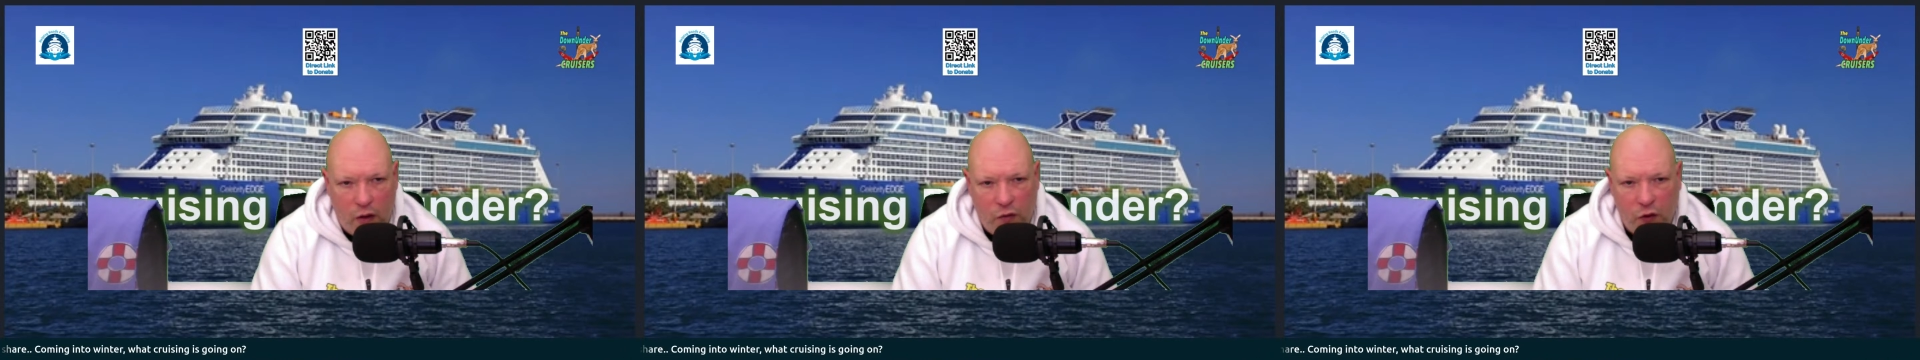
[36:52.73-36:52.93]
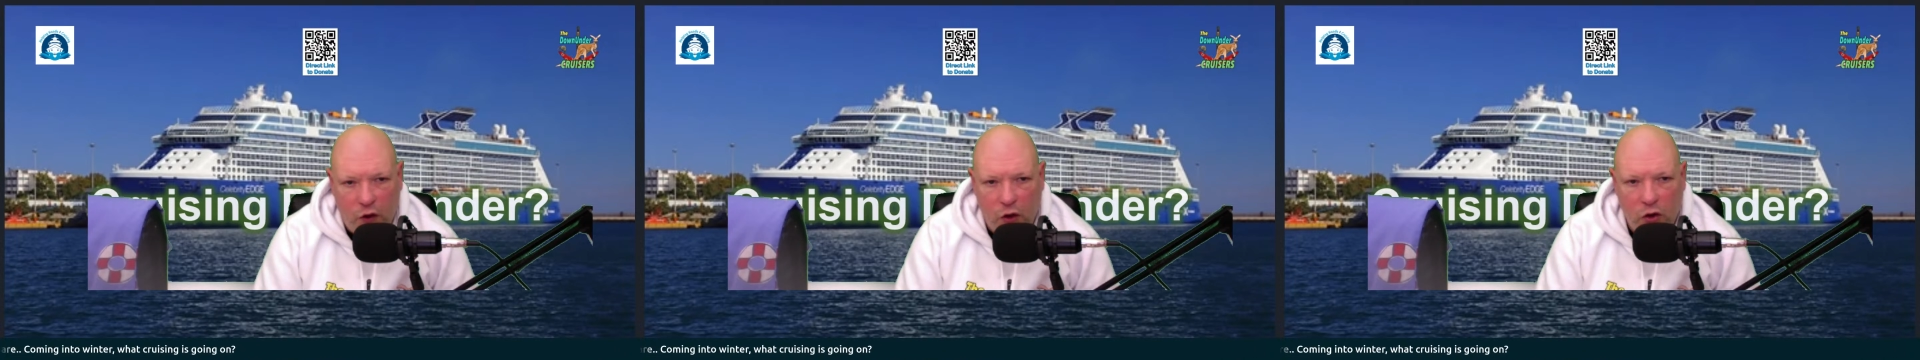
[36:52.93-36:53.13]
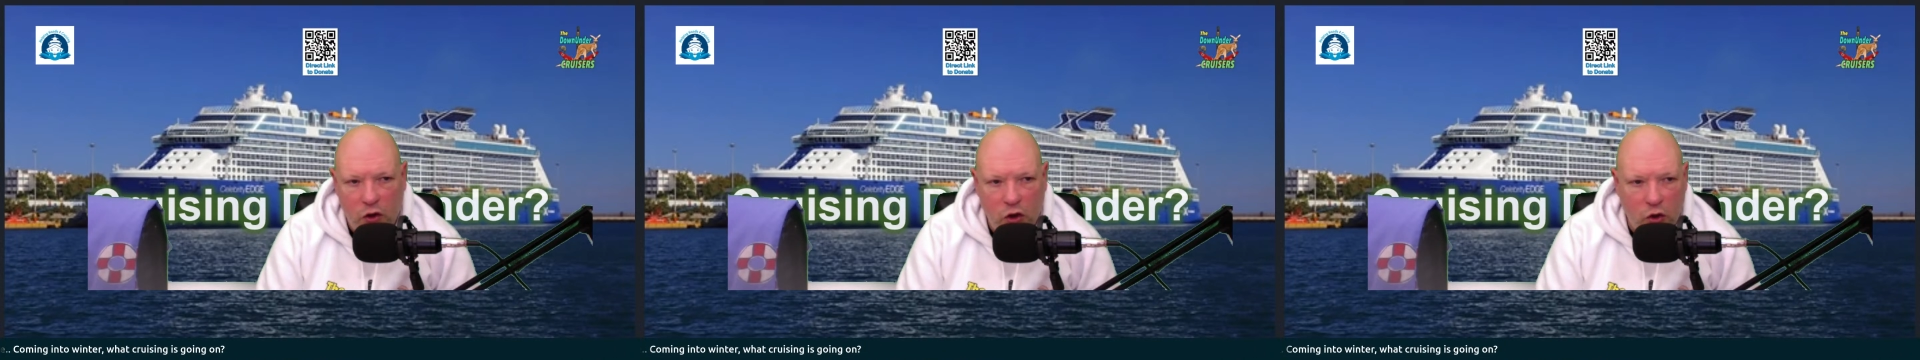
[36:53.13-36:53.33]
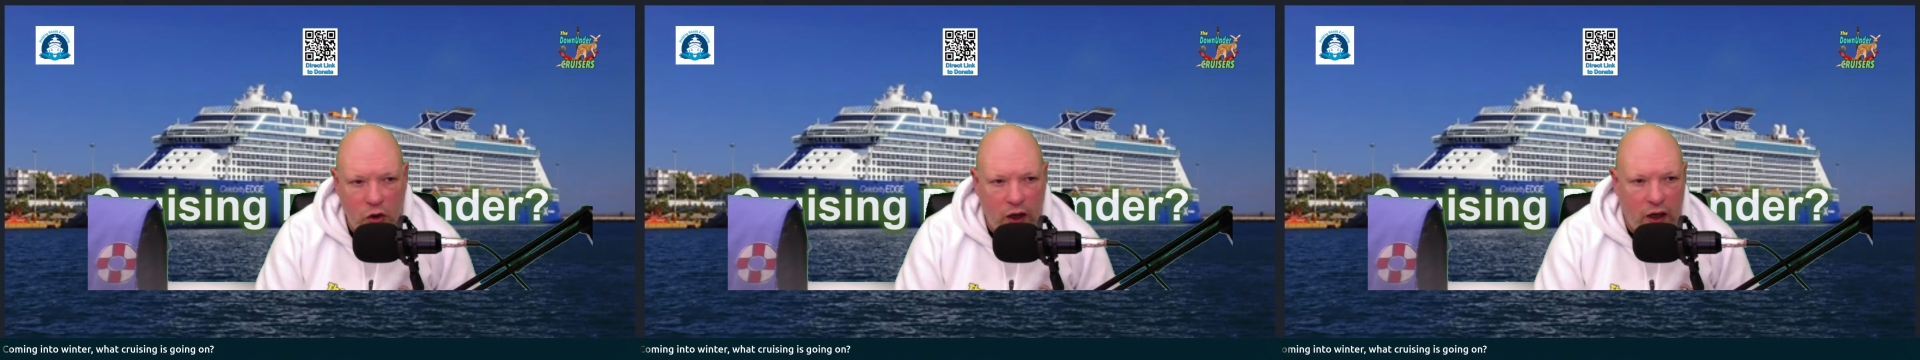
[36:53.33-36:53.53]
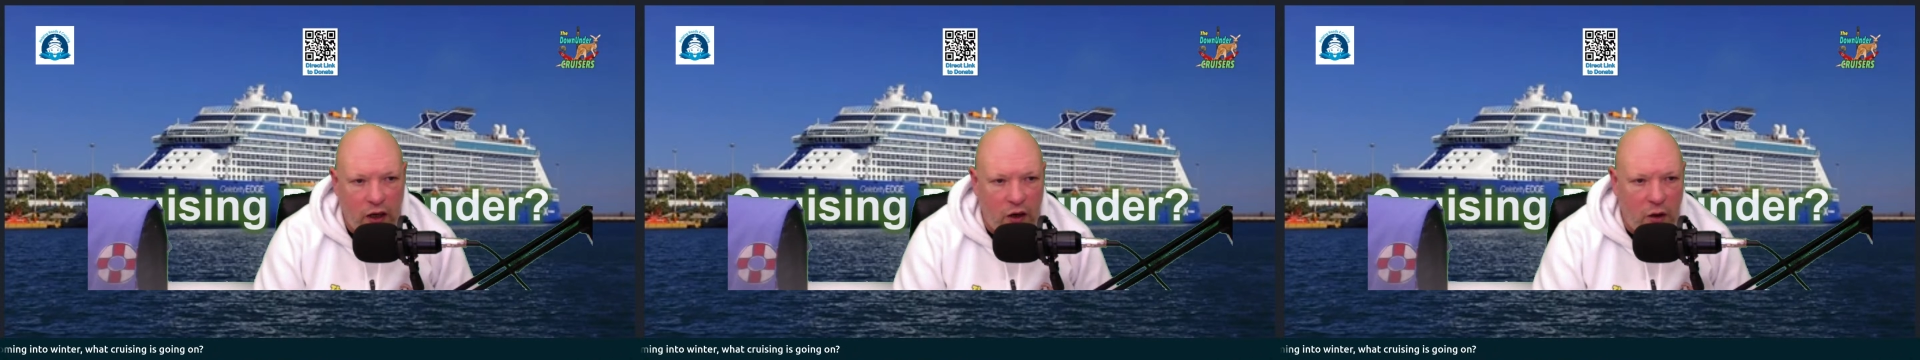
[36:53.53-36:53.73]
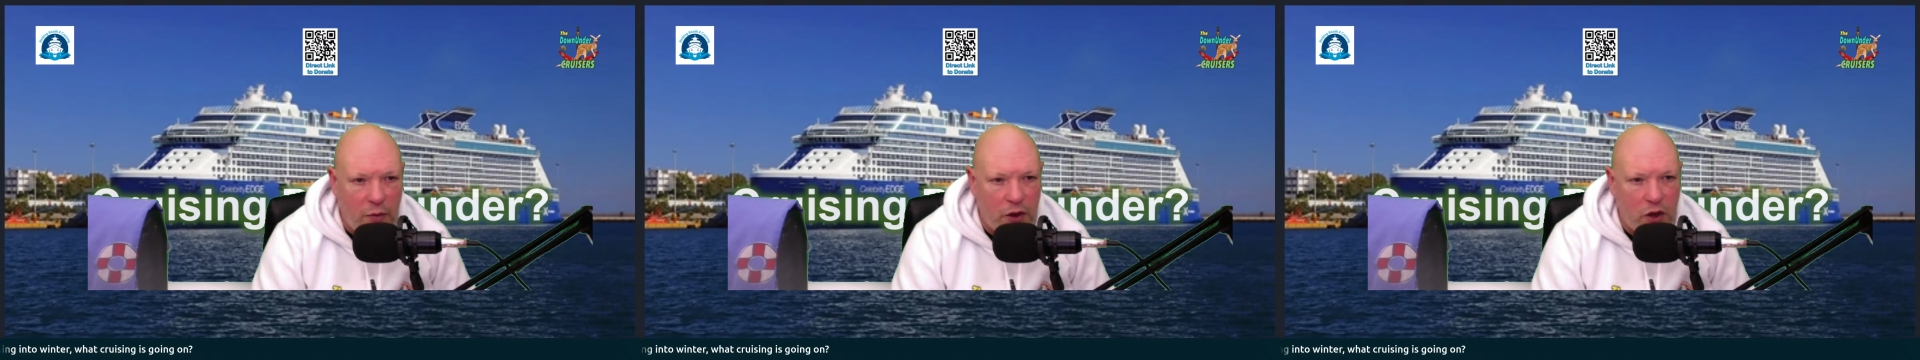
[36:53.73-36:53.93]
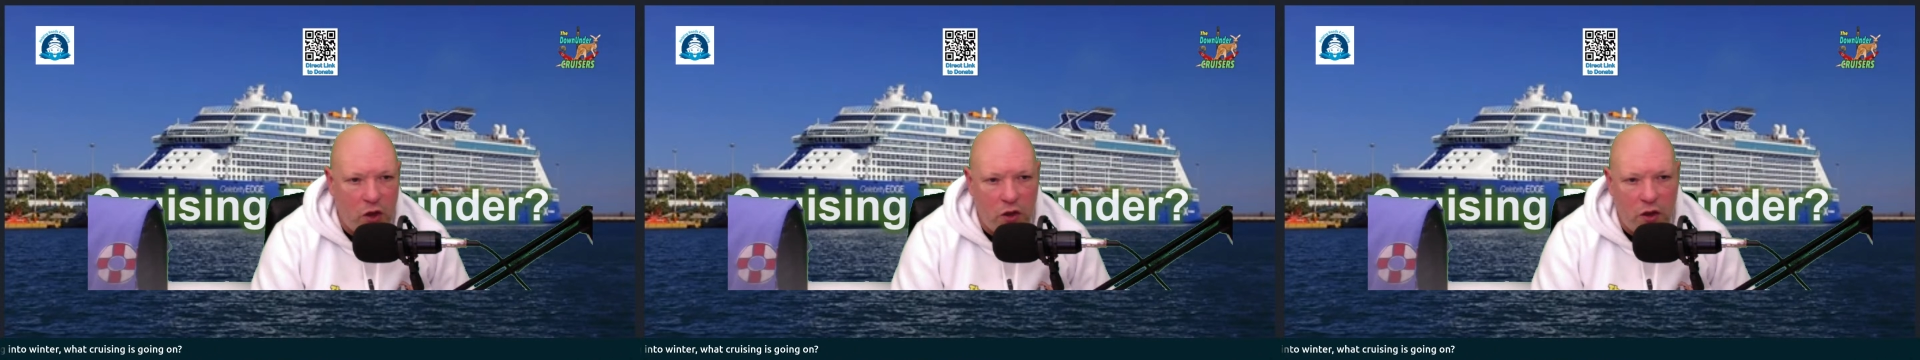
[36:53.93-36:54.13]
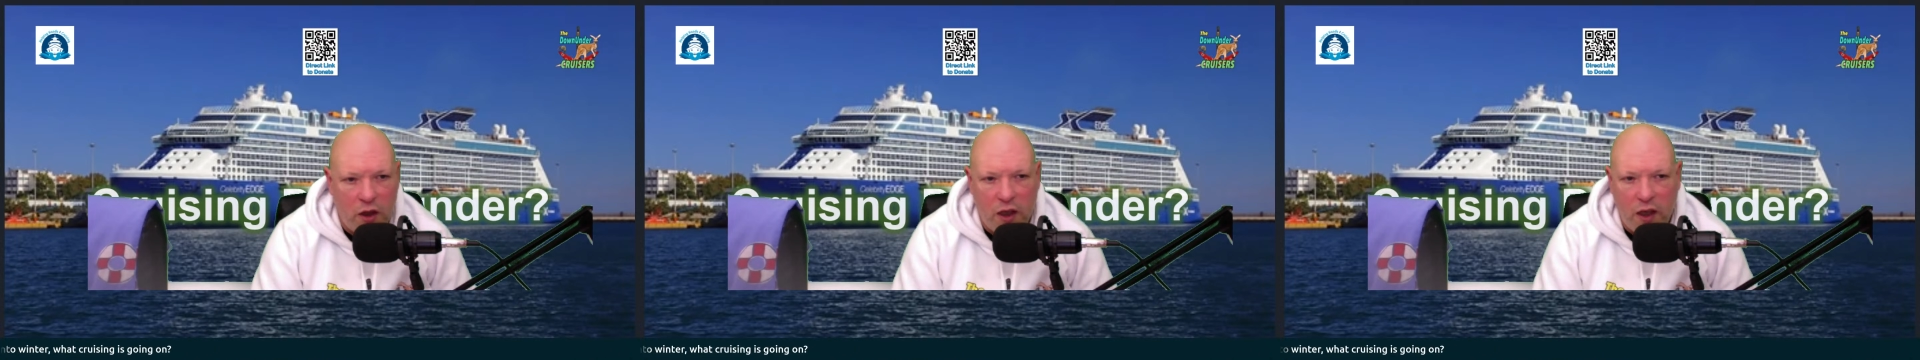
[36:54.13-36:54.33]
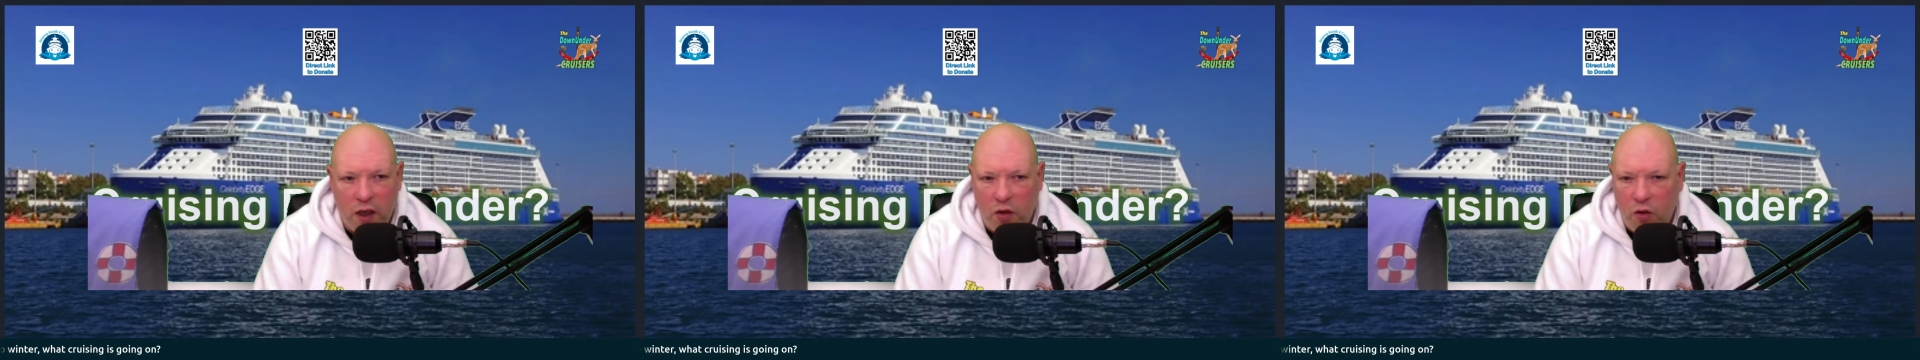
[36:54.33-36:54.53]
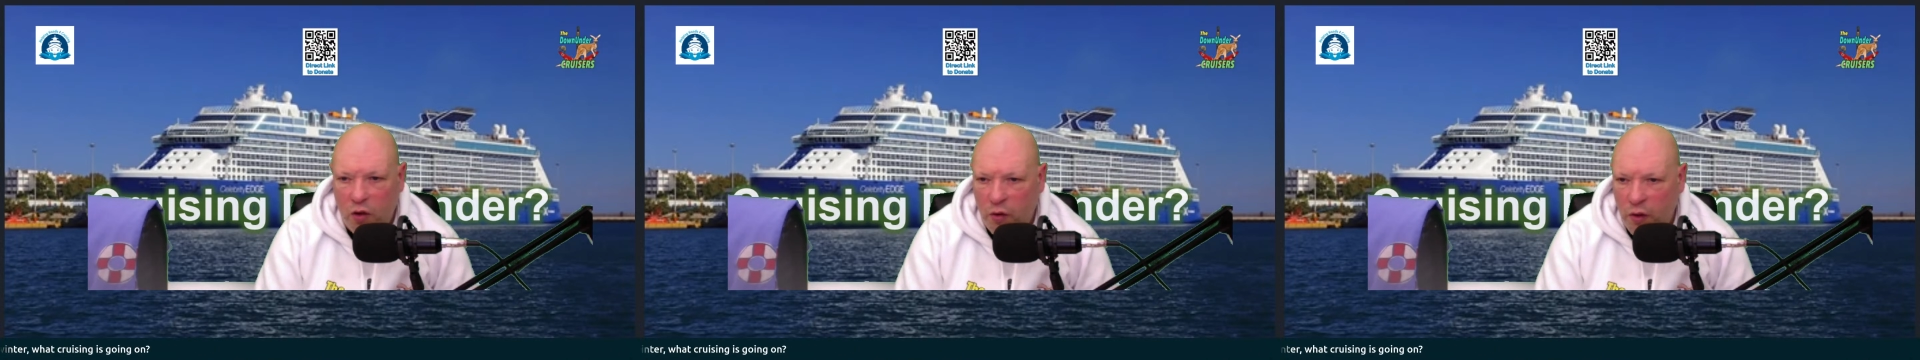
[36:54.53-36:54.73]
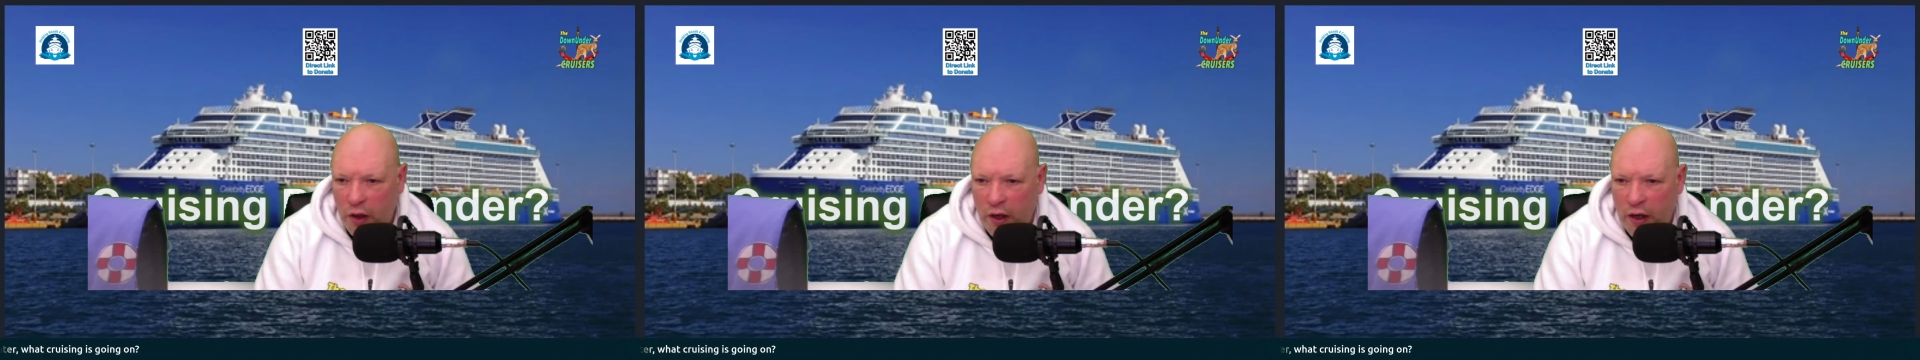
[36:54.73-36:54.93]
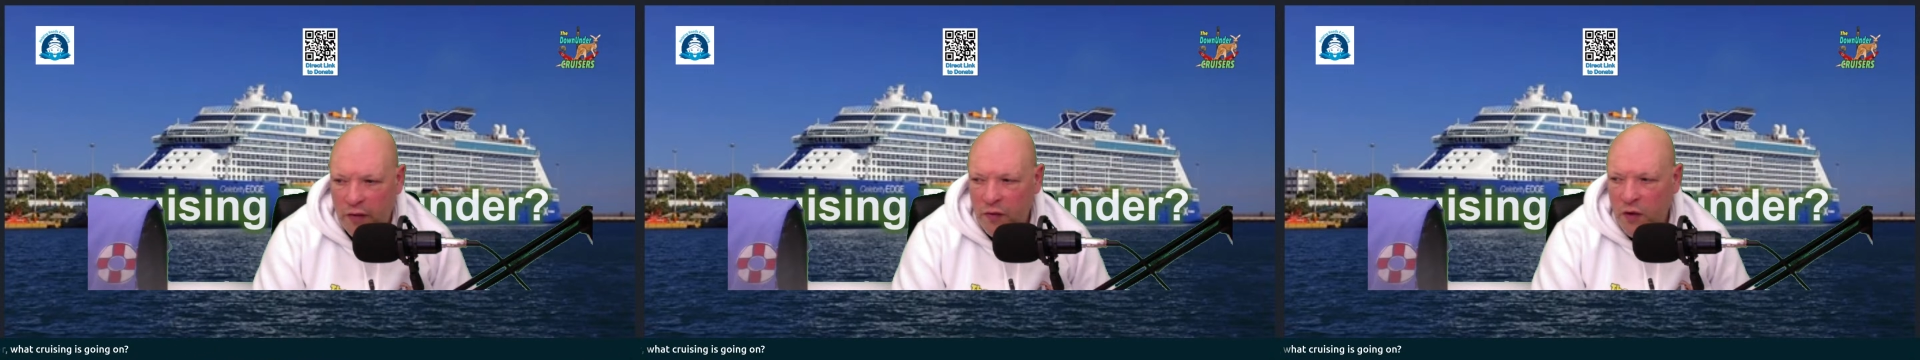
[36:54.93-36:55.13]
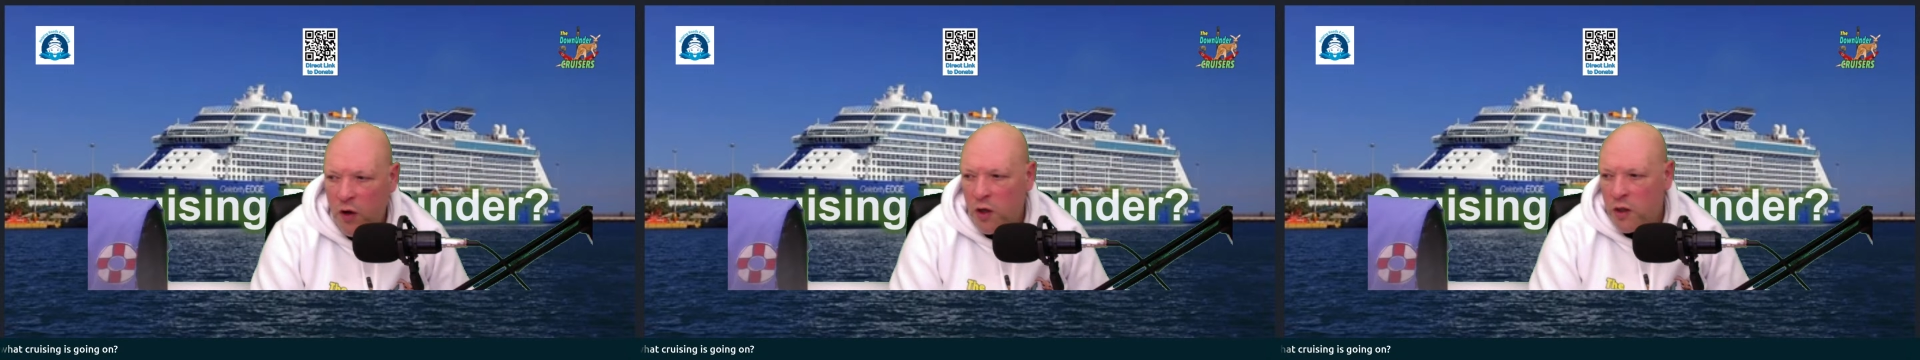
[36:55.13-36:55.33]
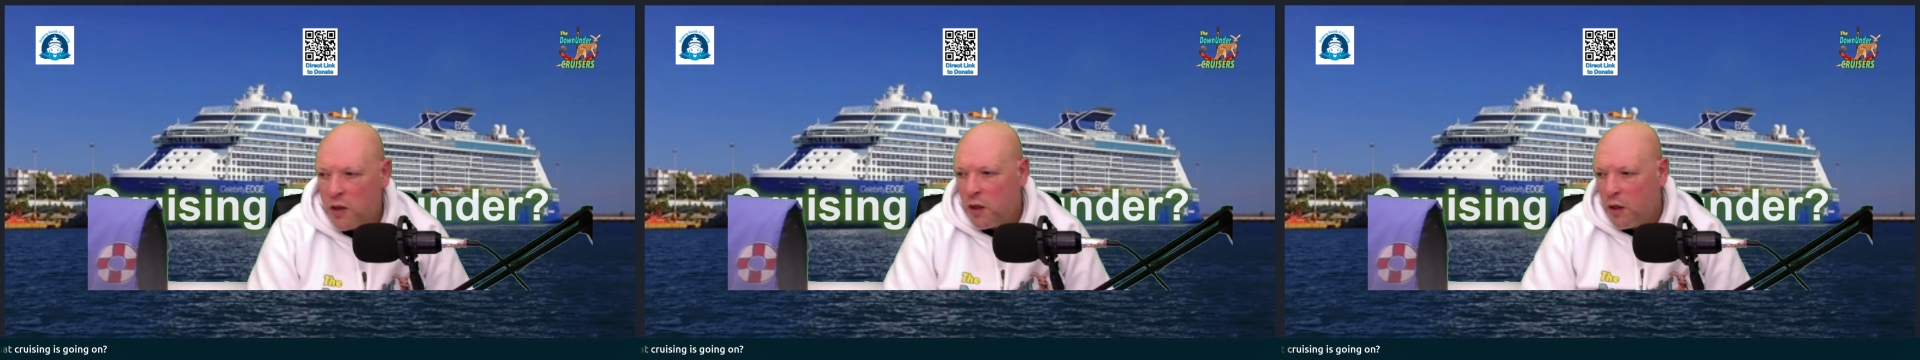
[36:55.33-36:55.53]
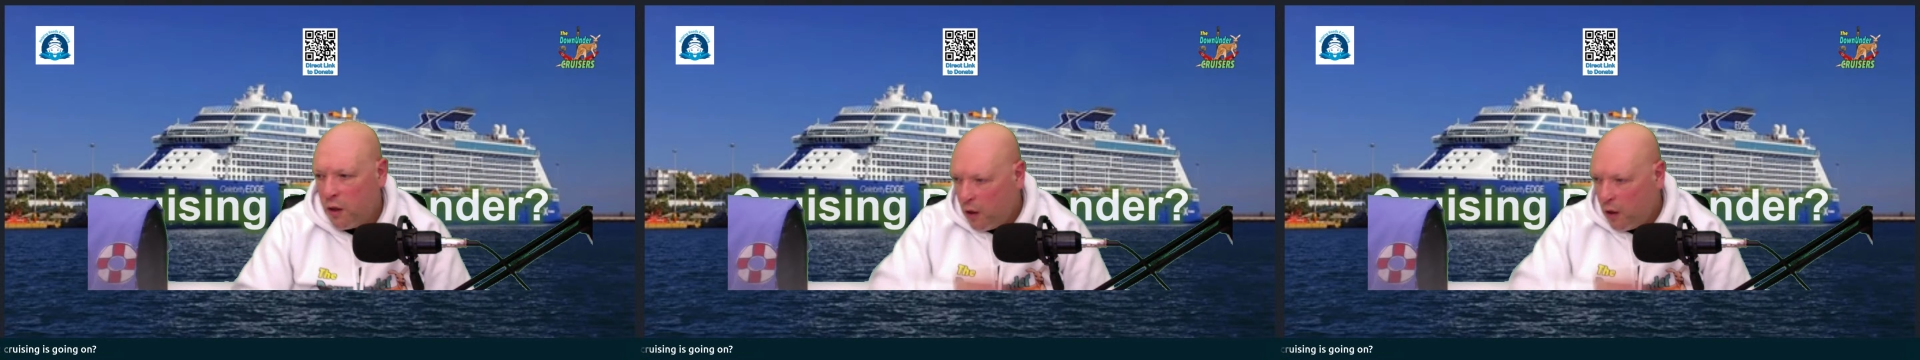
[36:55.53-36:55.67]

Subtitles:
you do get an opportunity, or you have not,